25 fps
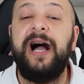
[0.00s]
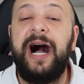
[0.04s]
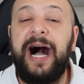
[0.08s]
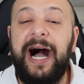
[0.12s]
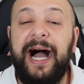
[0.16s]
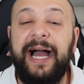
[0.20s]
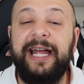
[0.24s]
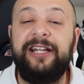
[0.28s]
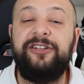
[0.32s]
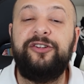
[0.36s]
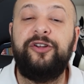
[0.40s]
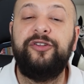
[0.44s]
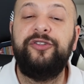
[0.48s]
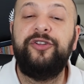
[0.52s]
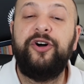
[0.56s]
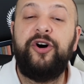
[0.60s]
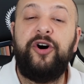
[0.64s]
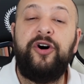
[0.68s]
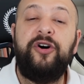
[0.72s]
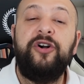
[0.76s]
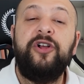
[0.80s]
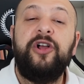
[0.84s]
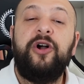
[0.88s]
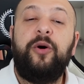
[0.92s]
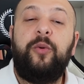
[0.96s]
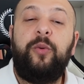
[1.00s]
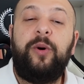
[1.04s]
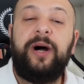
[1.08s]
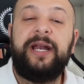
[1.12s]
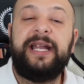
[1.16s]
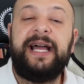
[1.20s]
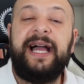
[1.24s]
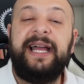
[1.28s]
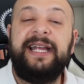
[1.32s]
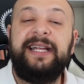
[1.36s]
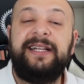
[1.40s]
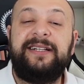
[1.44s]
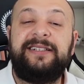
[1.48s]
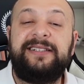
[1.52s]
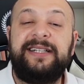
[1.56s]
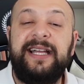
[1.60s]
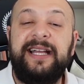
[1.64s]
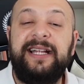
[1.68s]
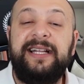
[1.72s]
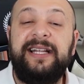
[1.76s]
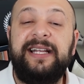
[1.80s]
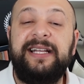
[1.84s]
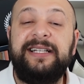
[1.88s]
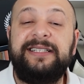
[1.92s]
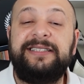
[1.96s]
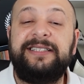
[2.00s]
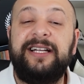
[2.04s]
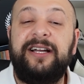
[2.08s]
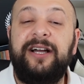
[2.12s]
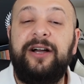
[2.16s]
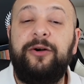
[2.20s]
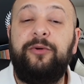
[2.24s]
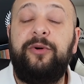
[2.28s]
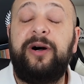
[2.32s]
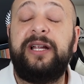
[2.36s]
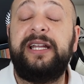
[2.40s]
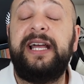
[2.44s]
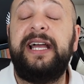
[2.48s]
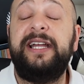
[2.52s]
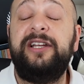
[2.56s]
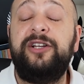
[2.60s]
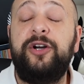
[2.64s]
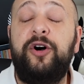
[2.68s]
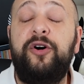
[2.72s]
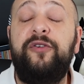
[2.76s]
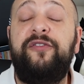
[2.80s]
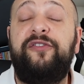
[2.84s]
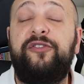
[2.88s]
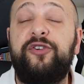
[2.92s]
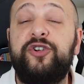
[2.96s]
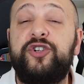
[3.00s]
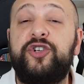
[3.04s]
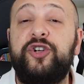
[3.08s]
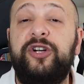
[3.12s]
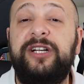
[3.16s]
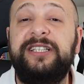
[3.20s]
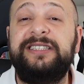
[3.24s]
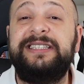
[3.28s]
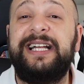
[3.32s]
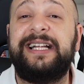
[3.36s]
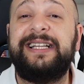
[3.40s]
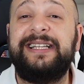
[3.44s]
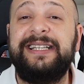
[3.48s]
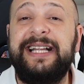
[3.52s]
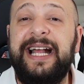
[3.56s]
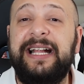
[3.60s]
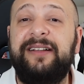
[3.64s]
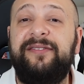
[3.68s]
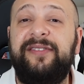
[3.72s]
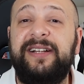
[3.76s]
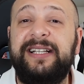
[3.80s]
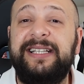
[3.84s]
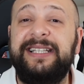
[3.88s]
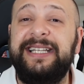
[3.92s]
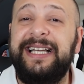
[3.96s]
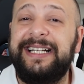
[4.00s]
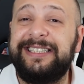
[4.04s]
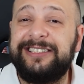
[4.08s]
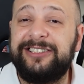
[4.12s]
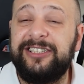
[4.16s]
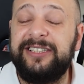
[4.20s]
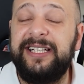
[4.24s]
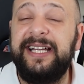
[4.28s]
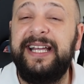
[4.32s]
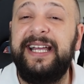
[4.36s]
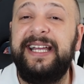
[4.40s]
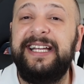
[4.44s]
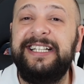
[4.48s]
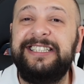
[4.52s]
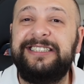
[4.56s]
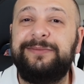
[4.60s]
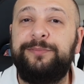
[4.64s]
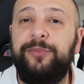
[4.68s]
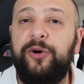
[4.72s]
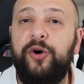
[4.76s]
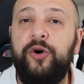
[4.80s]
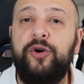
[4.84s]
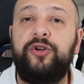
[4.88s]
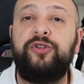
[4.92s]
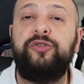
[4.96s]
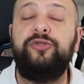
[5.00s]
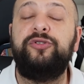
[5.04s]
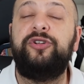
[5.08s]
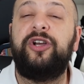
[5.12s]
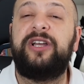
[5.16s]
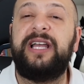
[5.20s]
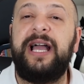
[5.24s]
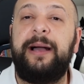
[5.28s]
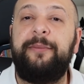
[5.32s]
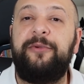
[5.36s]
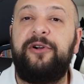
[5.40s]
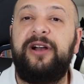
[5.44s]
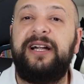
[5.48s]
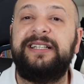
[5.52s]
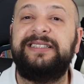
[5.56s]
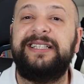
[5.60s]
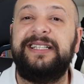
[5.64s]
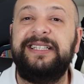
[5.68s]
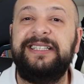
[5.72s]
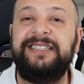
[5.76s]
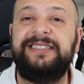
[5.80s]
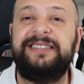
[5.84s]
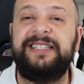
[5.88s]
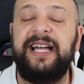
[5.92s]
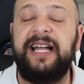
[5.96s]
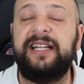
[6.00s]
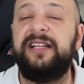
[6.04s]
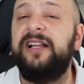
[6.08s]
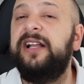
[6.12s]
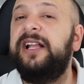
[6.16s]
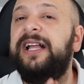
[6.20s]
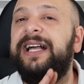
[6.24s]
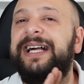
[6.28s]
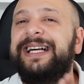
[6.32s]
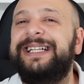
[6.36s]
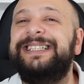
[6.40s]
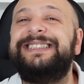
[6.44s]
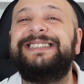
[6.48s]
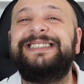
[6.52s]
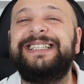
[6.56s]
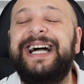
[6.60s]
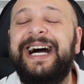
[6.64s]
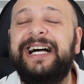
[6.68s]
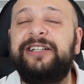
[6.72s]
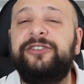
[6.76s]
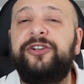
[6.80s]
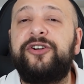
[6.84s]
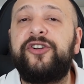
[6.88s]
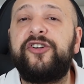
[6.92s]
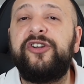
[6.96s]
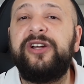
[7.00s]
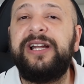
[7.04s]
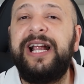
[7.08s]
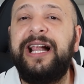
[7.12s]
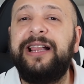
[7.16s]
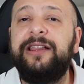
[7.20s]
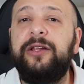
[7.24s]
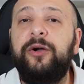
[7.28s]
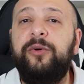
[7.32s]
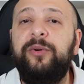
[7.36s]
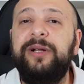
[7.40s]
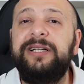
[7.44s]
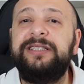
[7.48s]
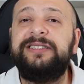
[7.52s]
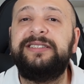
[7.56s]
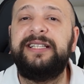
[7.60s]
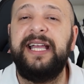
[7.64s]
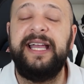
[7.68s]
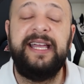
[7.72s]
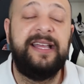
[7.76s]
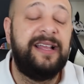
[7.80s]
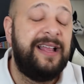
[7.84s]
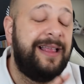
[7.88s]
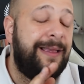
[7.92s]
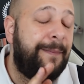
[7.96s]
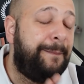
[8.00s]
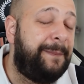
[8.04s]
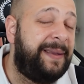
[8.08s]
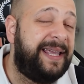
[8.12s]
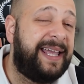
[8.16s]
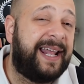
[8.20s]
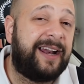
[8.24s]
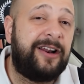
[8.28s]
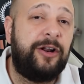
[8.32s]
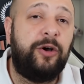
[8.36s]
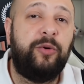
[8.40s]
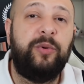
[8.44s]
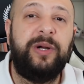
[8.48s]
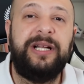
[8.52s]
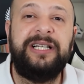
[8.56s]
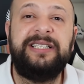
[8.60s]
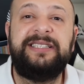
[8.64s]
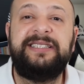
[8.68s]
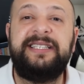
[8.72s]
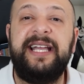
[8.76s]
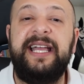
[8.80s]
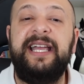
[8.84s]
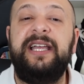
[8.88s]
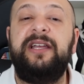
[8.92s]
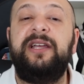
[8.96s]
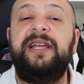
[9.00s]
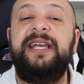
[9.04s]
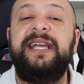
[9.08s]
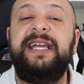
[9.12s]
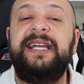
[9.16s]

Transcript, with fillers: I don't know. What I said is, uh, what I know for sure is that Nedved yesterday, he spoke to the cameras and he said, Cristiano Ronaldo will stay, Pirlo will stay.